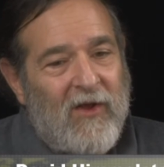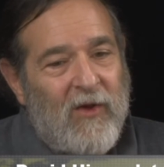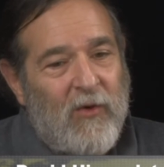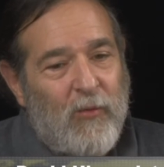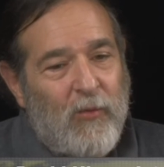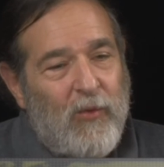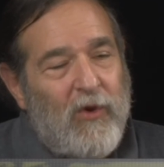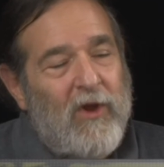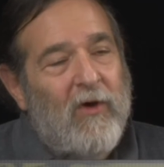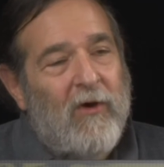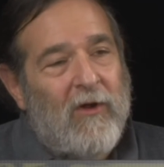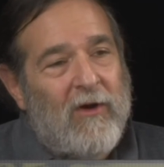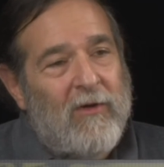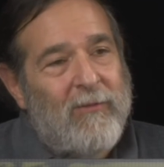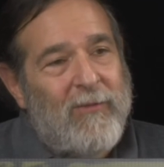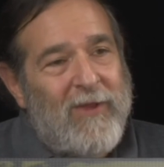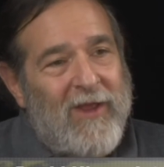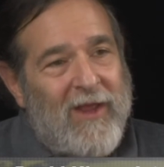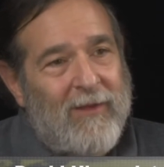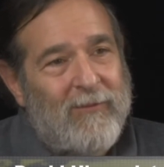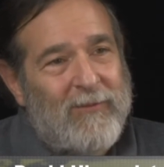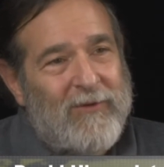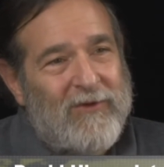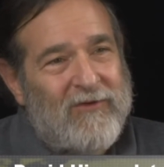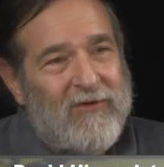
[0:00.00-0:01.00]
we ought to
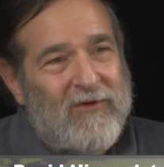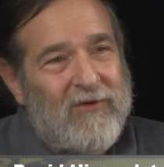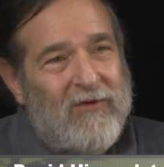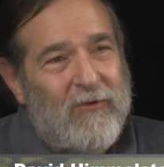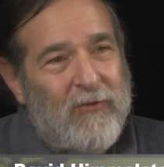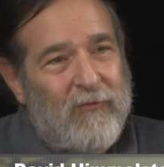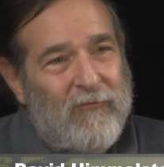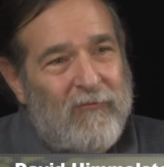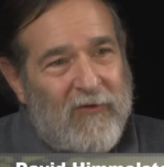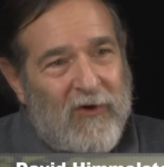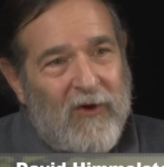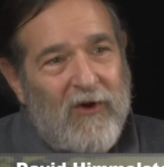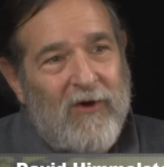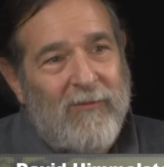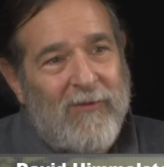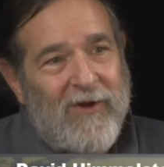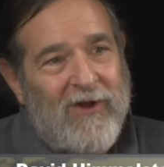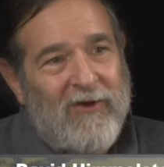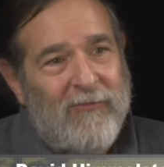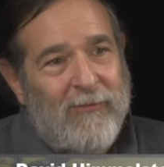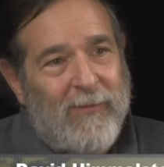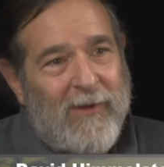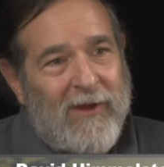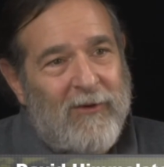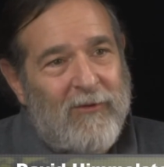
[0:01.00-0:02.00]
be able to do very
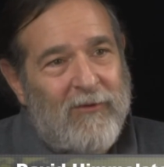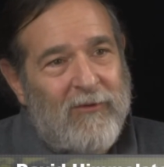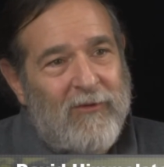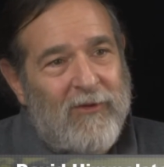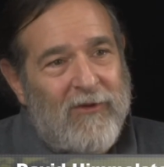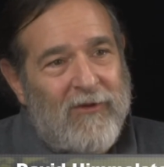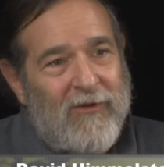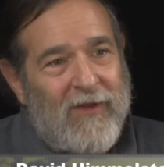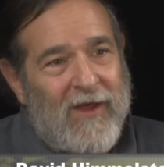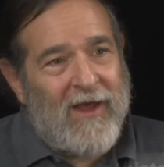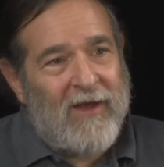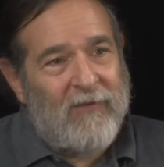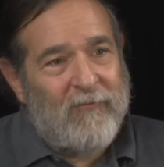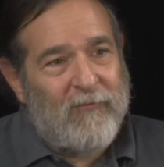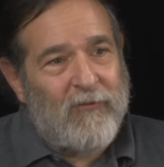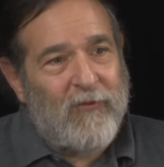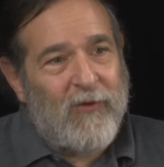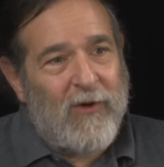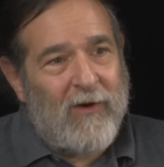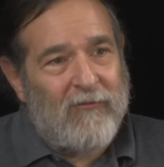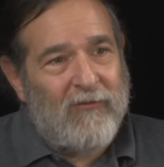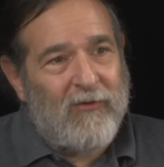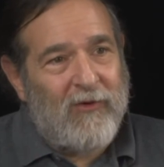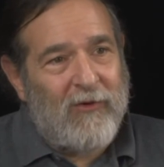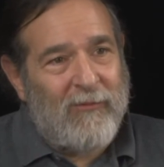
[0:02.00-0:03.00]
much better than that for
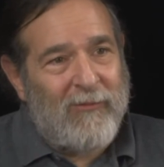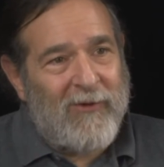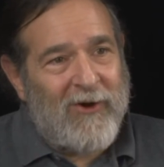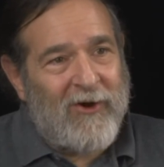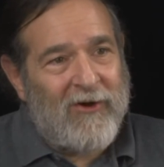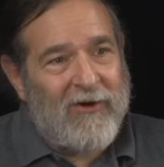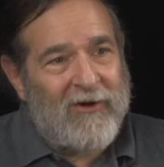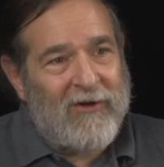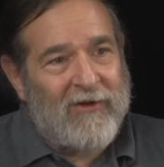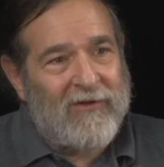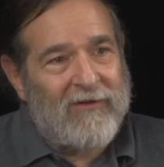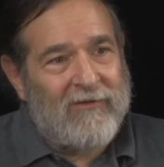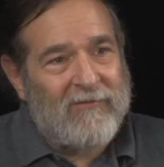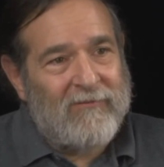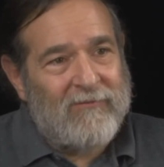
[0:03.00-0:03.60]
every American.